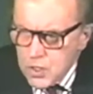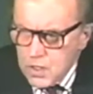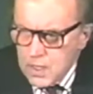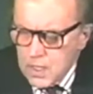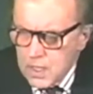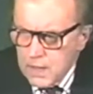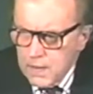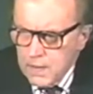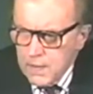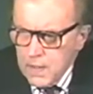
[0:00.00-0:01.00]
And
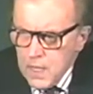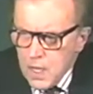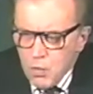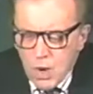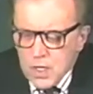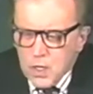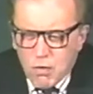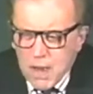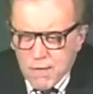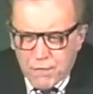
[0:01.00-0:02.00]
one of the
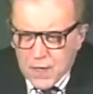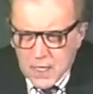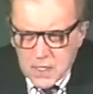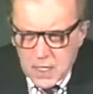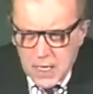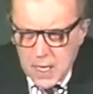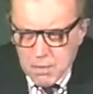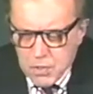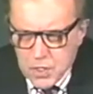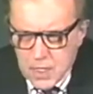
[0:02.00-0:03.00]
great figures at
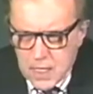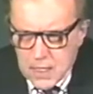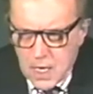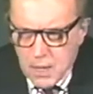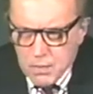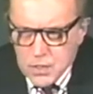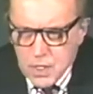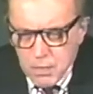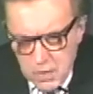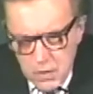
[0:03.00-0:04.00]
Cambridge at that time was
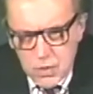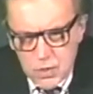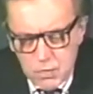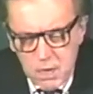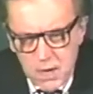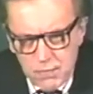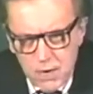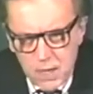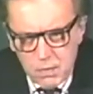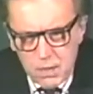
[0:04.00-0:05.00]
someone who, as you may have
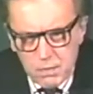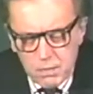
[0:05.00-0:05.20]
read, we